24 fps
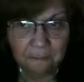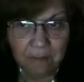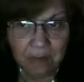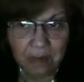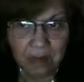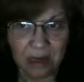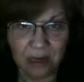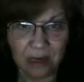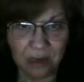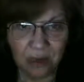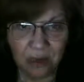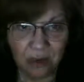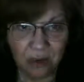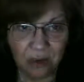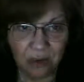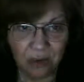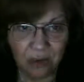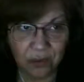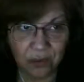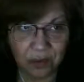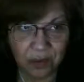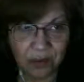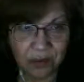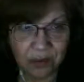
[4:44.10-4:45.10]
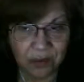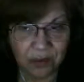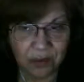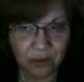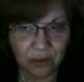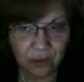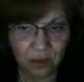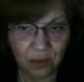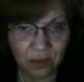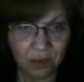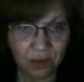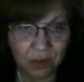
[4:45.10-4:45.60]
So that's
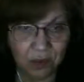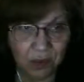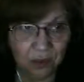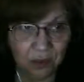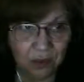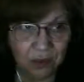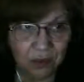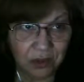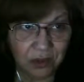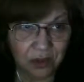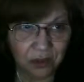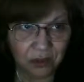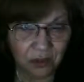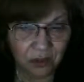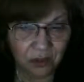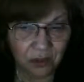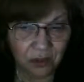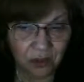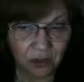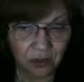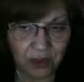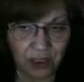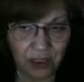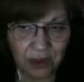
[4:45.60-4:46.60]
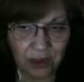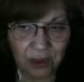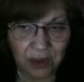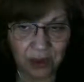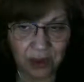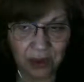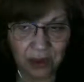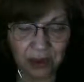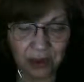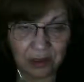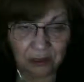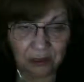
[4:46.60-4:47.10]
what I'm looking for. This man
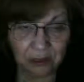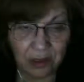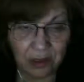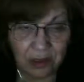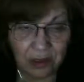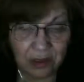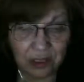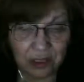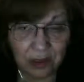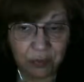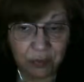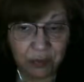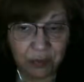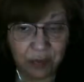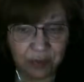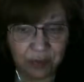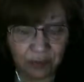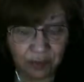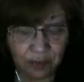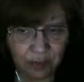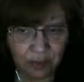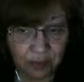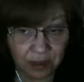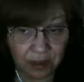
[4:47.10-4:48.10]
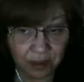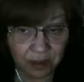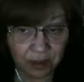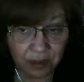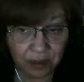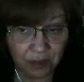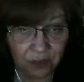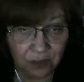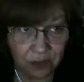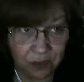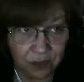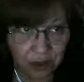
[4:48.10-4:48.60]
has a very specific message
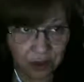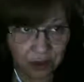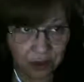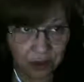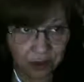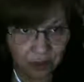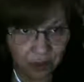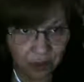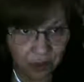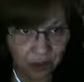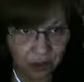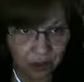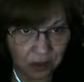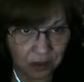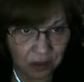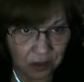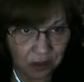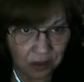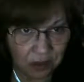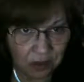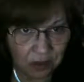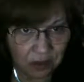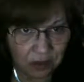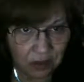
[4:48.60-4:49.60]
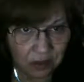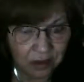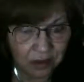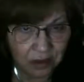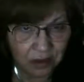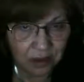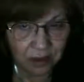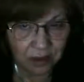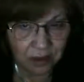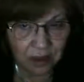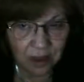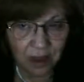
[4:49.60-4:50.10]
for his loved ones.
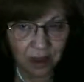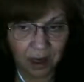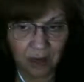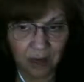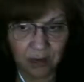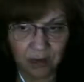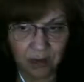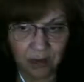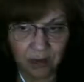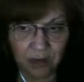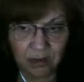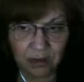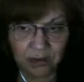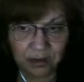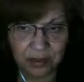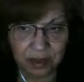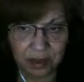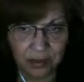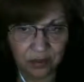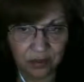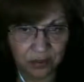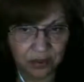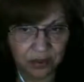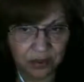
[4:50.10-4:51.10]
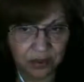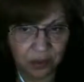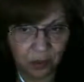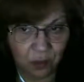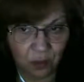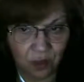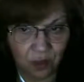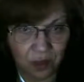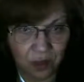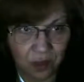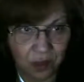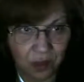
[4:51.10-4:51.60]
I will tell you,
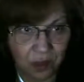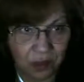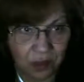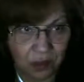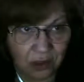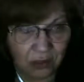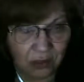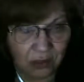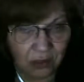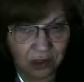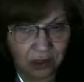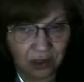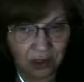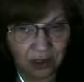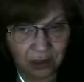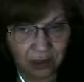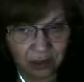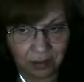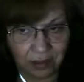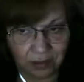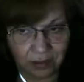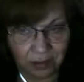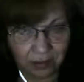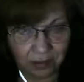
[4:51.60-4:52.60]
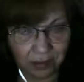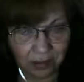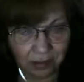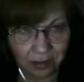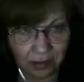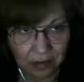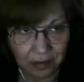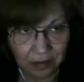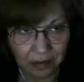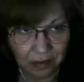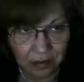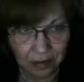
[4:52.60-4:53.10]
somewhere along the line,
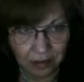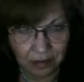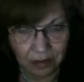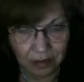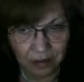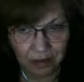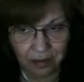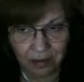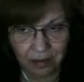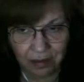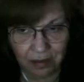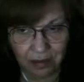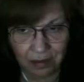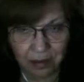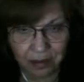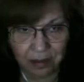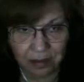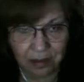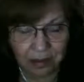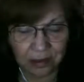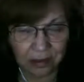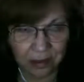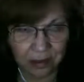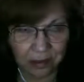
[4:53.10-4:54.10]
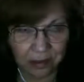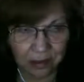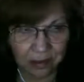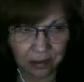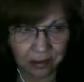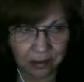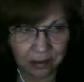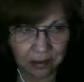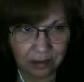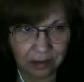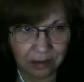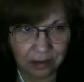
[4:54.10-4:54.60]
it's like a
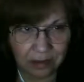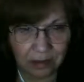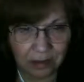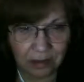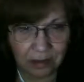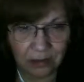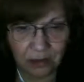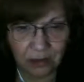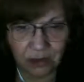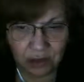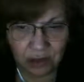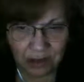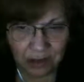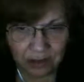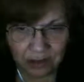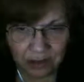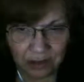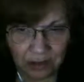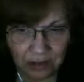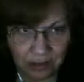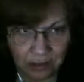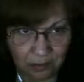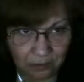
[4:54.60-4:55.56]
hidden agenda,